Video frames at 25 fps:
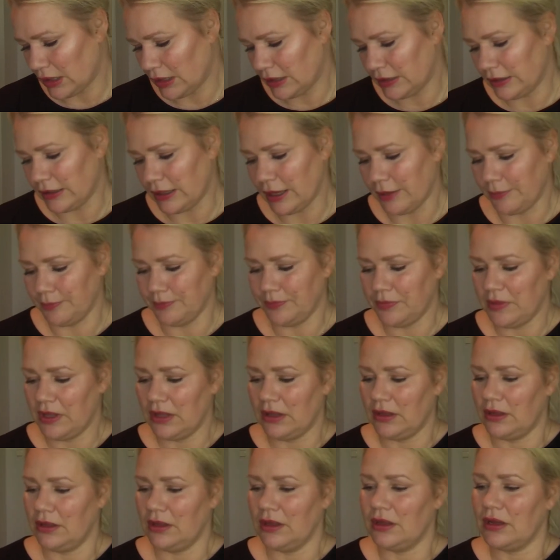yeah,
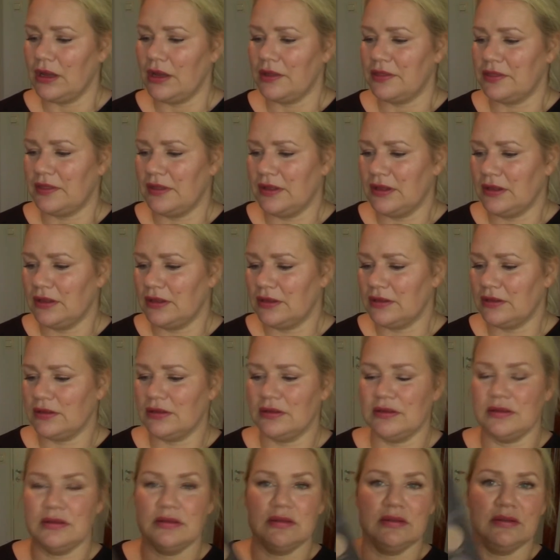I think
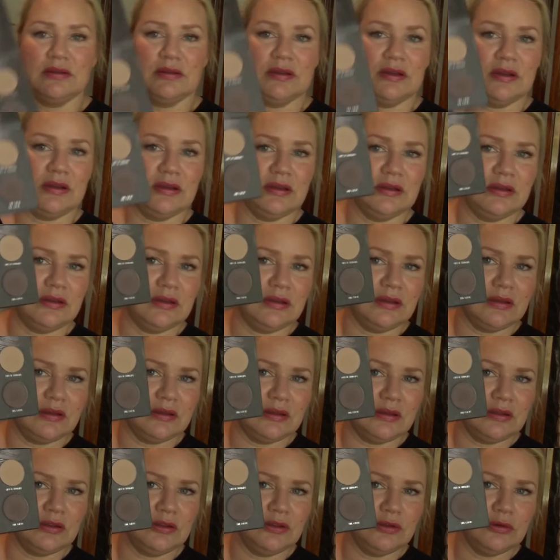
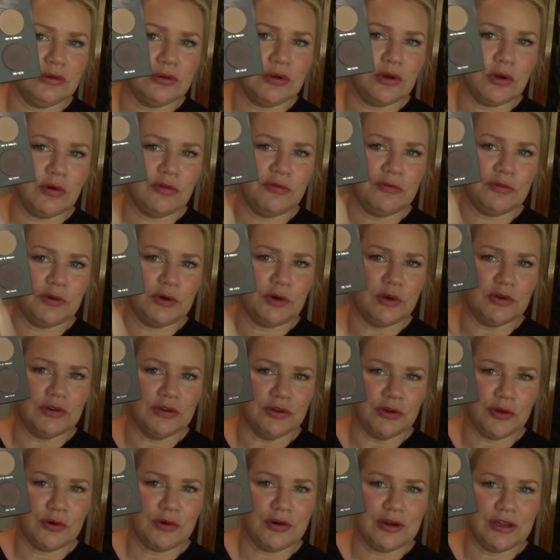you go for an
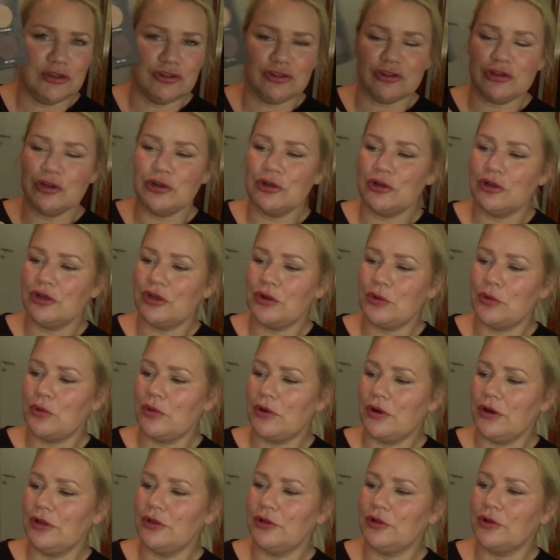orange look
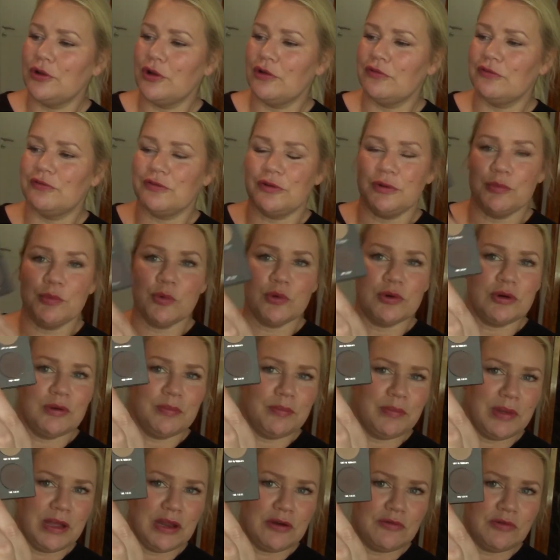or you go for a more
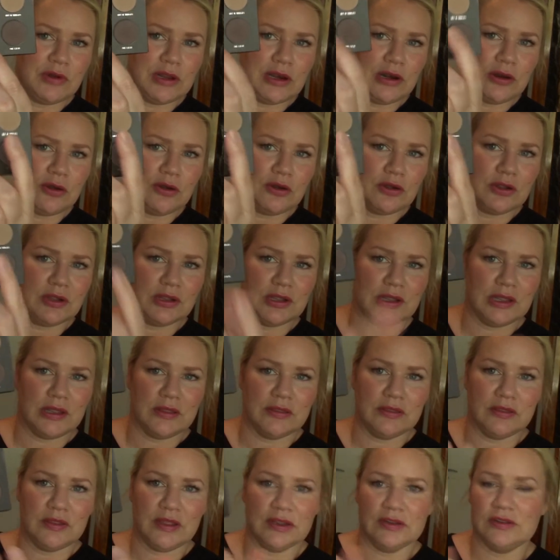berry look,
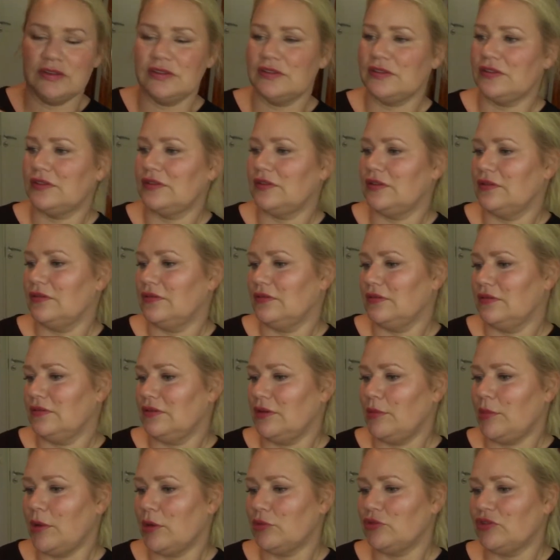and that's
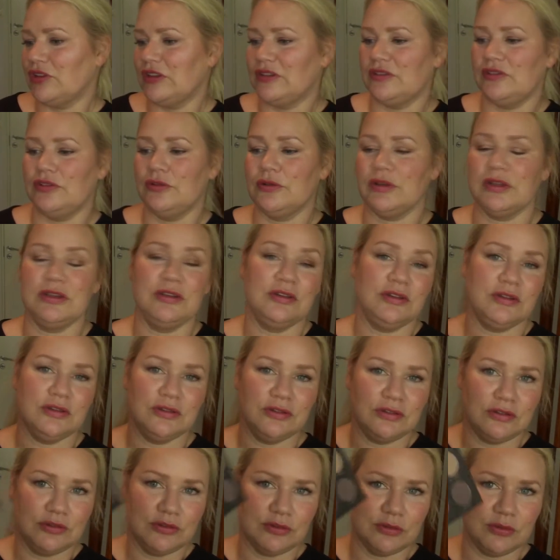about it. You can
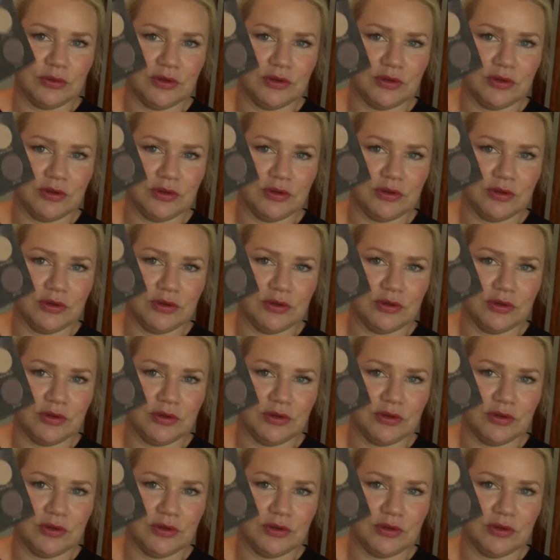do a